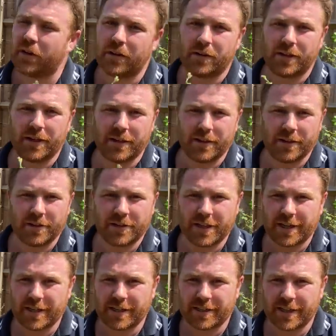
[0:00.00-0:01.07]
well in a
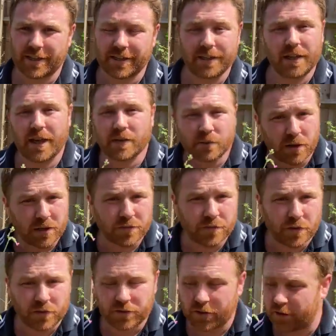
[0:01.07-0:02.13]
shady setting, as well as
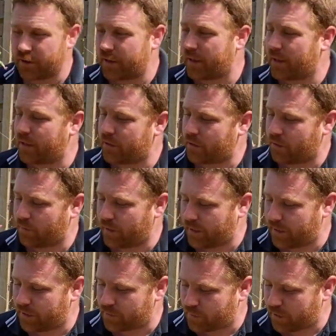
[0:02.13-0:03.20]
full sun. It'll do
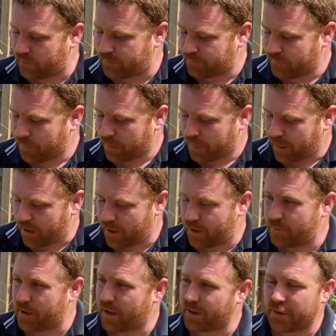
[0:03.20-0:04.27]
well in as well.
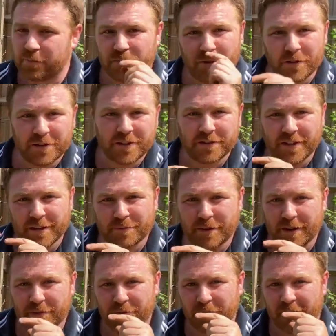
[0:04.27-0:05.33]
And the beauty of this
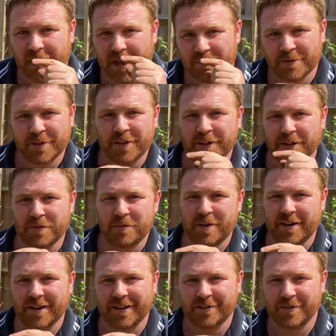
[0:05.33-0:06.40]
plant, what I absolutely love
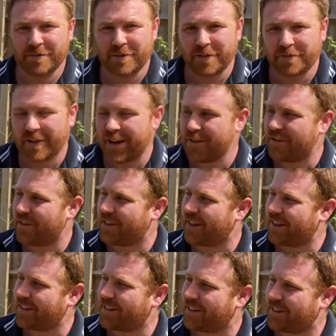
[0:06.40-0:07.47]
about it, one of my favorite
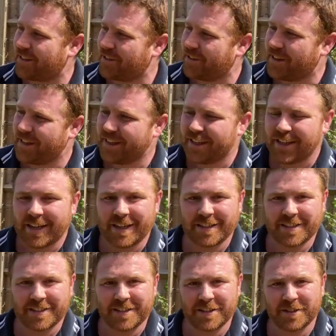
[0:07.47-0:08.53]
things to do,
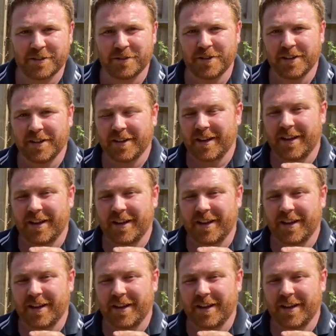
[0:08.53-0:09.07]
is to